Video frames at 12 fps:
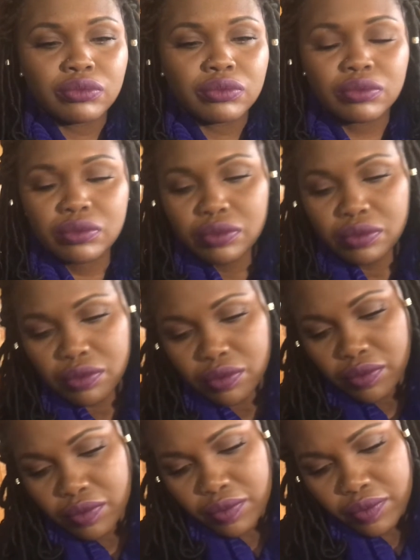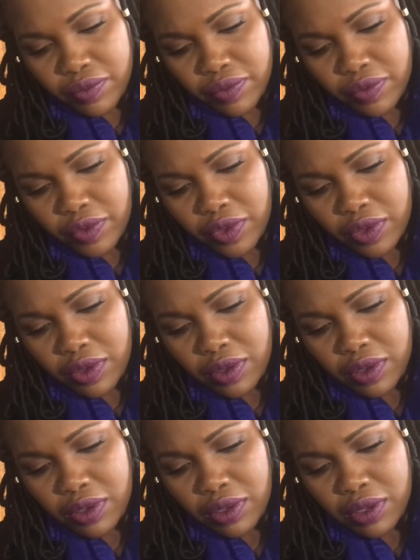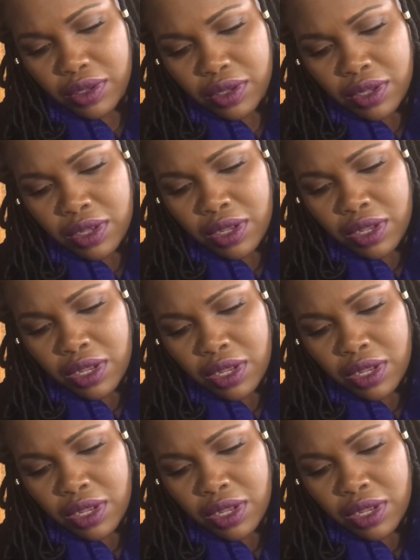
(no one is talking)